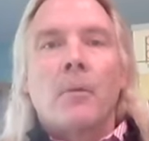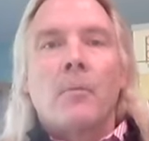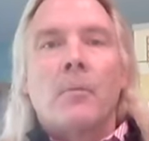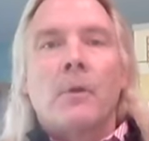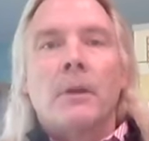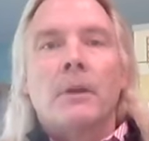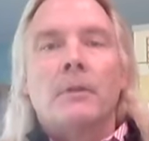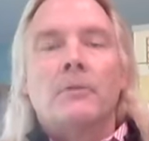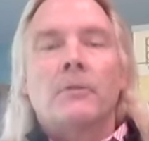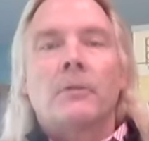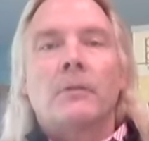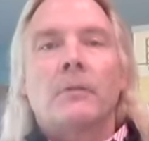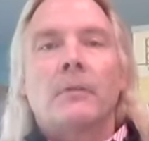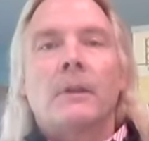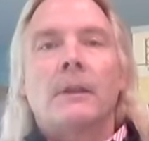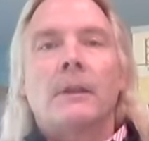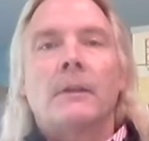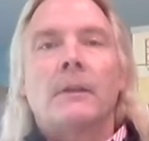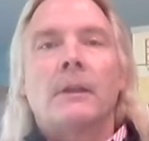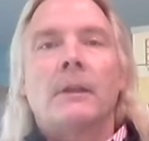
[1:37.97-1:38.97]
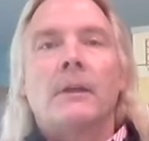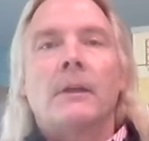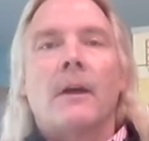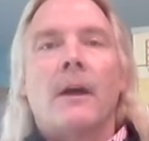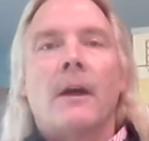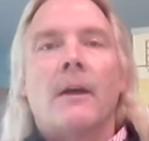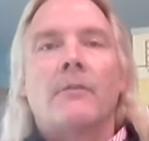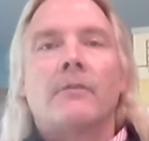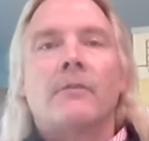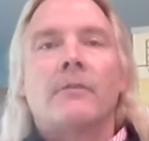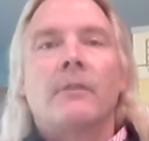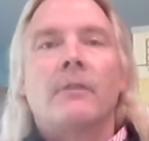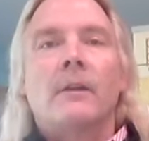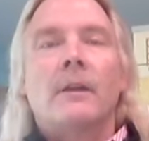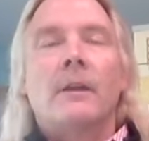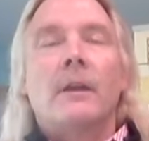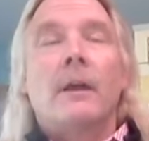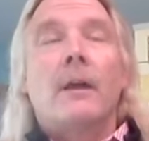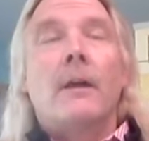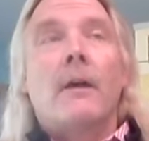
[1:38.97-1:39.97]
But interestingly enough,
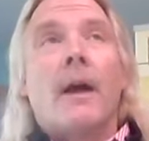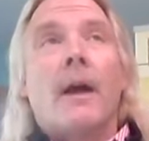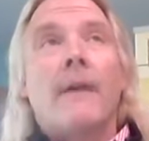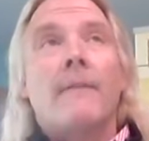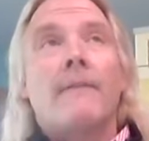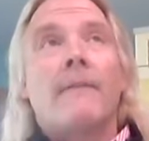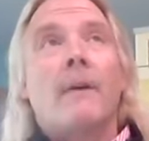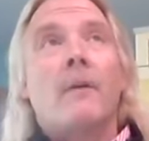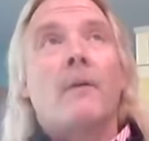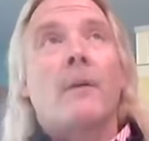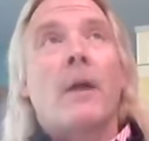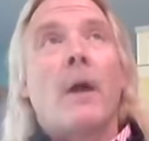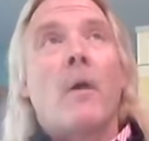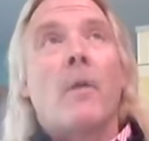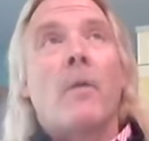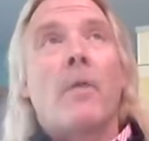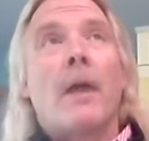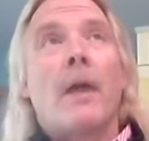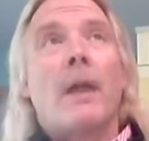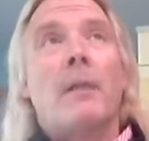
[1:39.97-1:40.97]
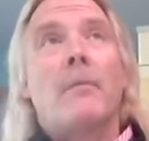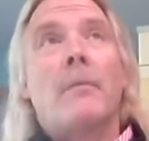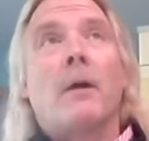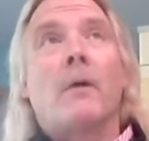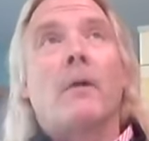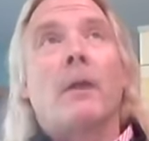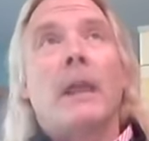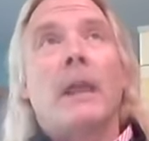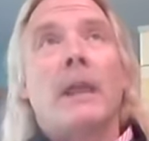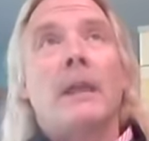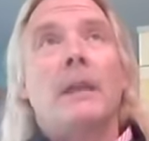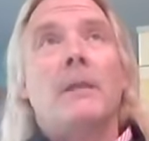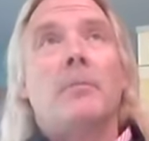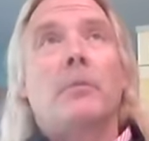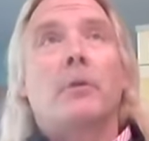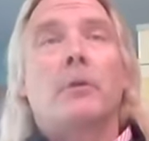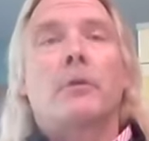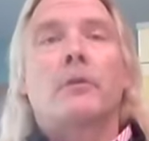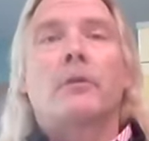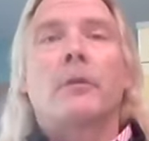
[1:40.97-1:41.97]
I found out that about
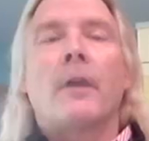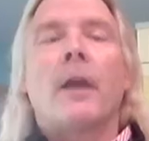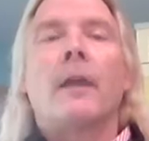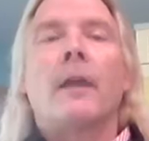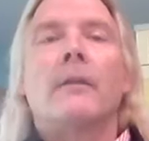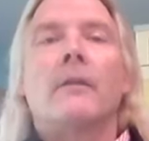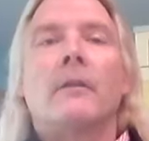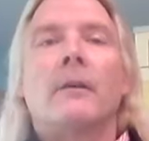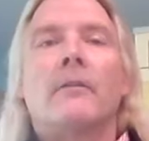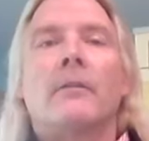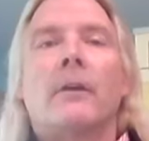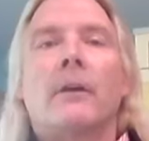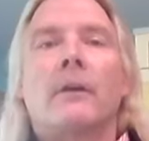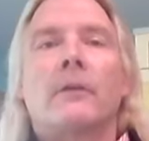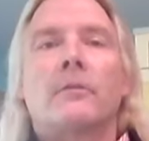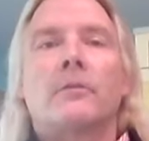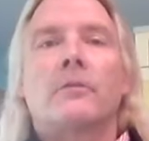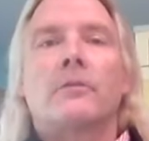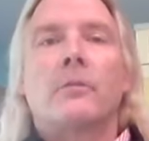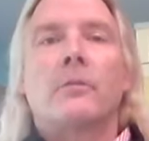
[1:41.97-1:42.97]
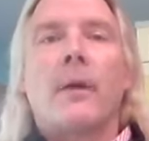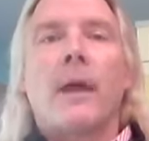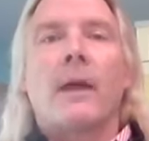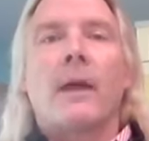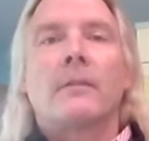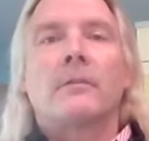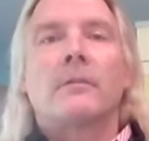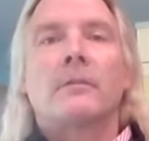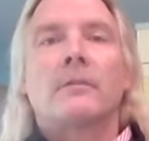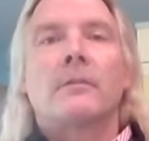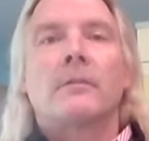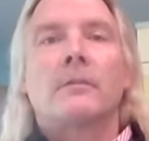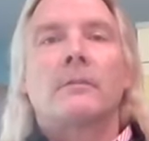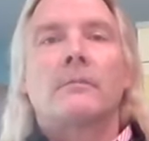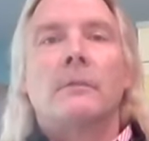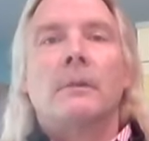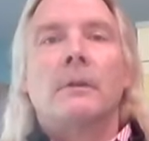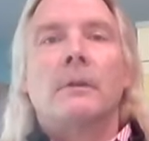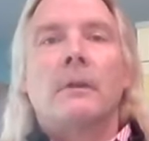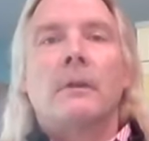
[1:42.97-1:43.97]
80% of our stress
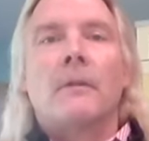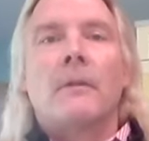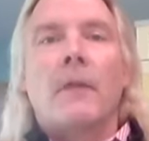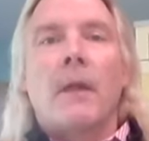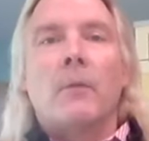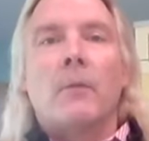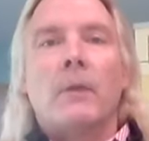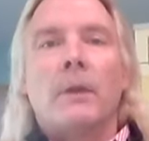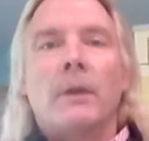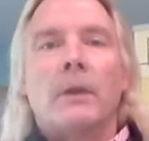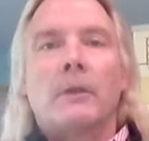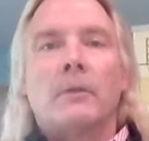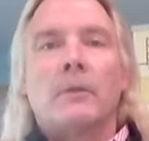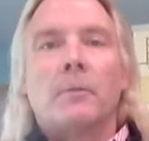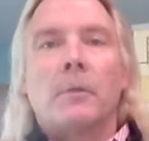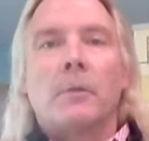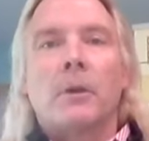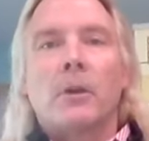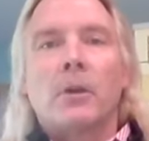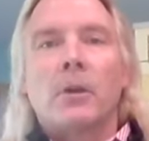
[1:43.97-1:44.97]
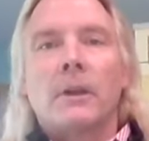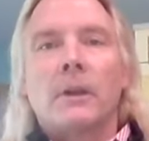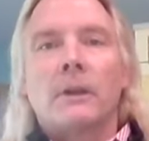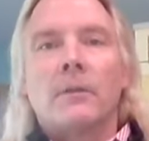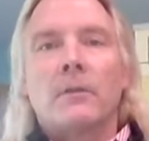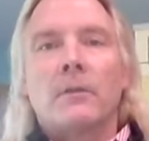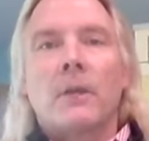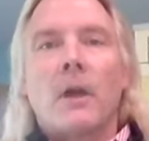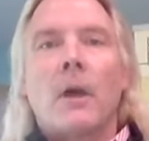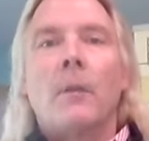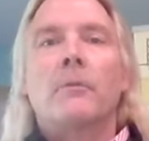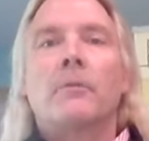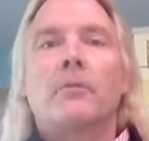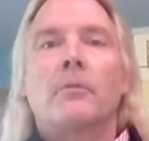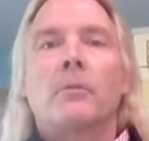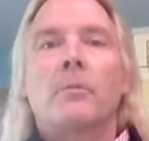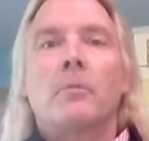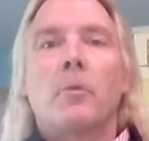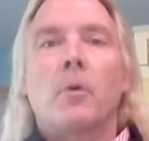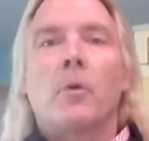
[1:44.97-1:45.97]
that we experience comes
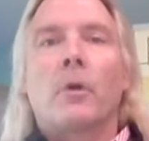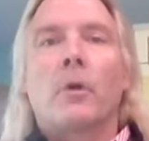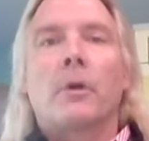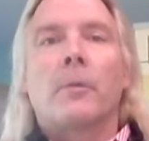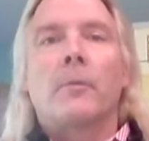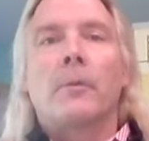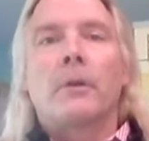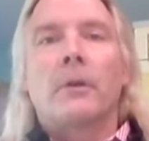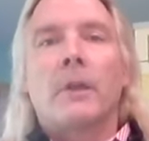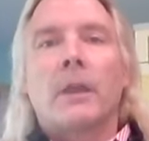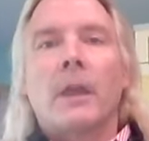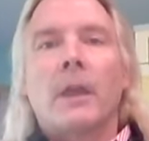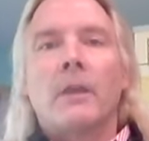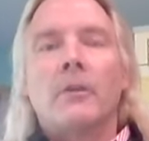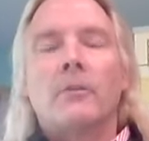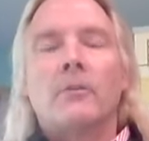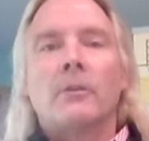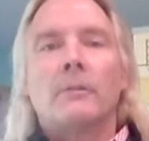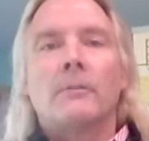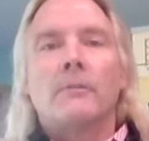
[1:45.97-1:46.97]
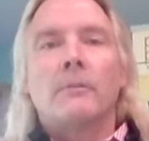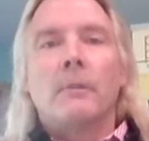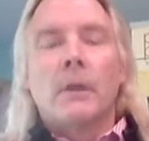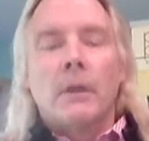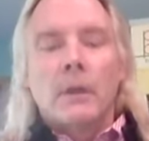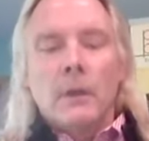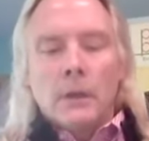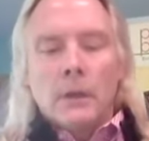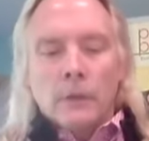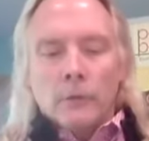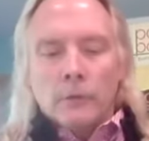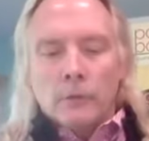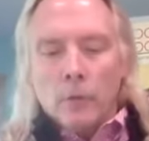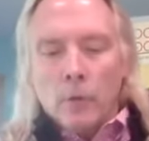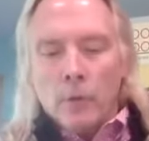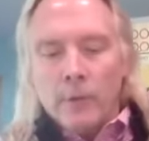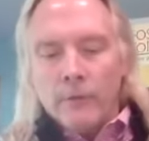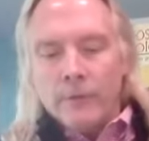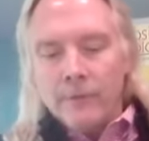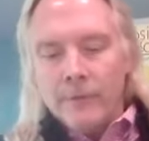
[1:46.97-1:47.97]
from poor communication.
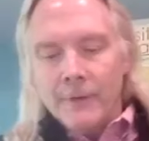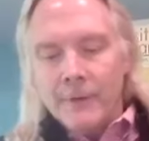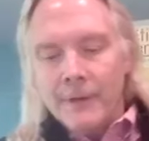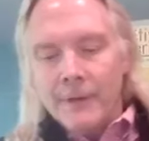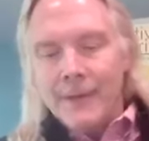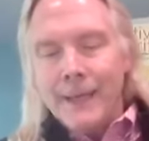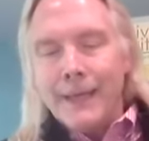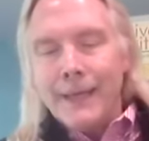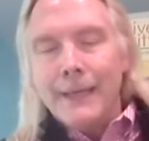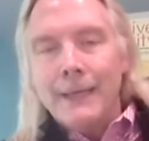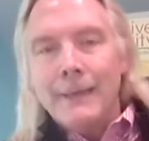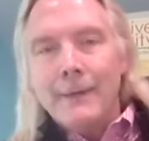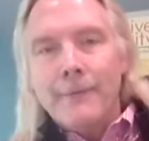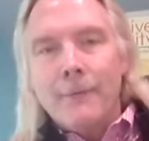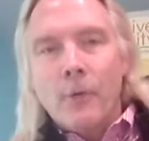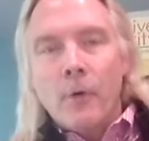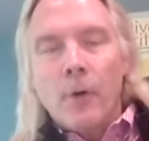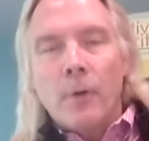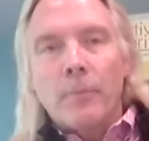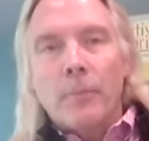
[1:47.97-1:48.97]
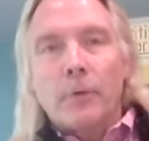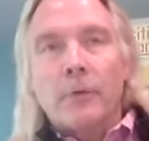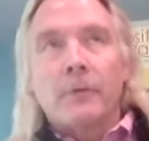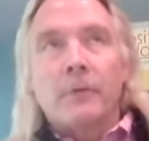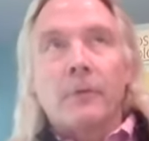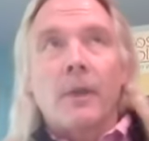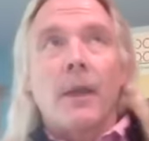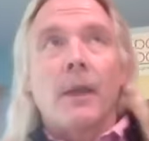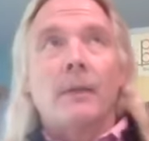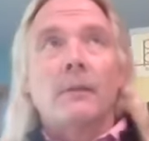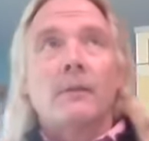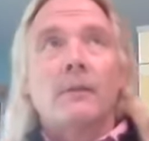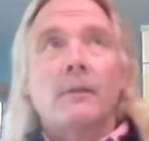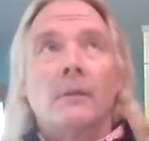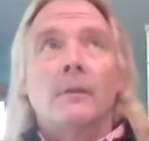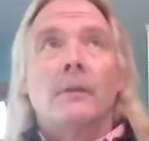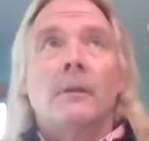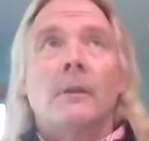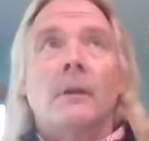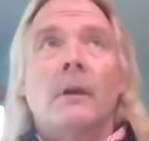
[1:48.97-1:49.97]
So if 94%
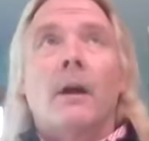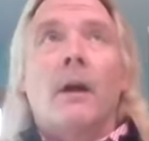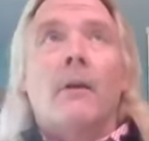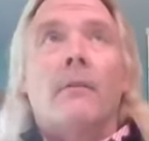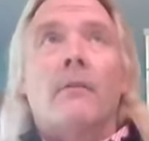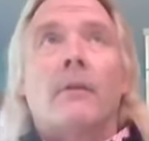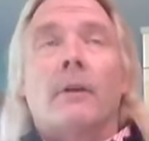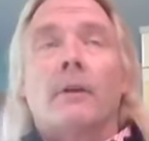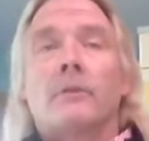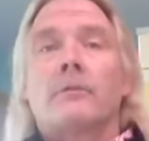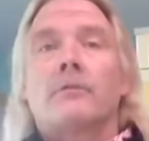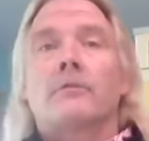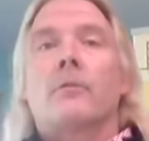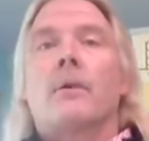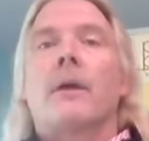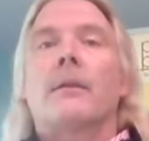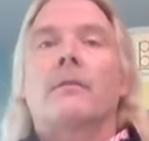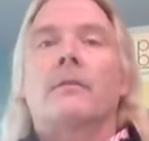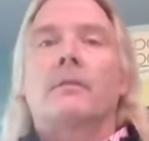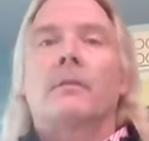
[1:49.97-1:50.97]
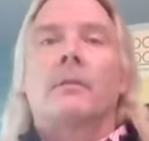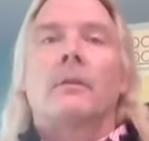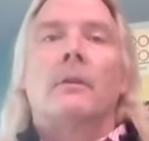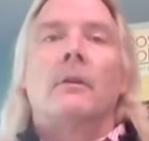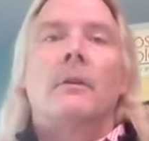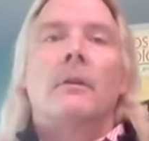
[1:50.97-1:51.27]
of our stress